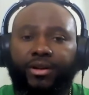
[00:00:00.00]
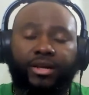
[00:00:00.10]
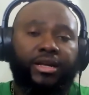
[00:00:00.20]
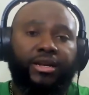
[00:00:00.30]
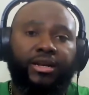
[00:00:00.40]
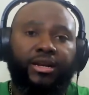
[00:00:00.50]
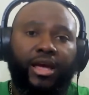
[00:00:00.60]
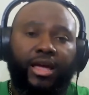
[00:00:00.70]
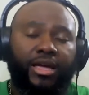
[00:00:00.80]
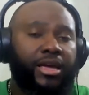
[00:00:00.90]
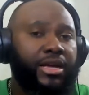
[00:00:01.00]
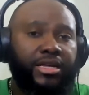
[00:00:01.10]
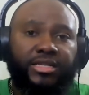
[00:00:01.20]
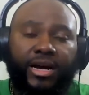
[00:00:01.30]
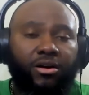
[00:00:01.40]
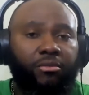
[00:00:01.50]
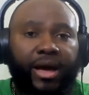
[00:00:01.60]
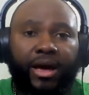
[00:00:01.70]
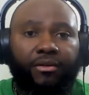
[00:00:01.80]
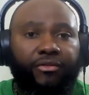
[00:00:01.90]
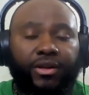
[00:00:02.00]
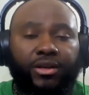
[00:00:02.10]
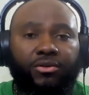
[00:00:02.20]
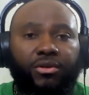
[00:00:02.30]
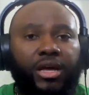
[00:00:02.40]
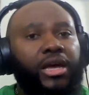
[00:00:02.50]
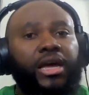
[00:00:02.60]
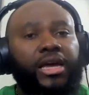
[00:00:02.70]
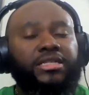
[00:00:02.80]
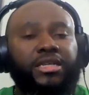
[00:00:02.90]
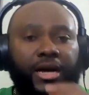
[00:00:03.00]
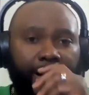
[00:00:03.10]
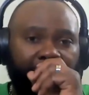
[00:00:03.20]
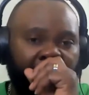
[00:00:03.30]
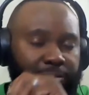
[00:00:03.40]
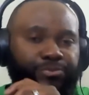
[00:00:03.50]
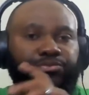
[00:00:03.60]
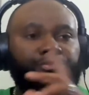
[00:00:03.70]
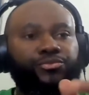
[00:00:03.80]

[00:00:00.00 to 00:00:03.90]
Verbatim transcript: At the end of the day, it's not gonna matter for you. It's kind of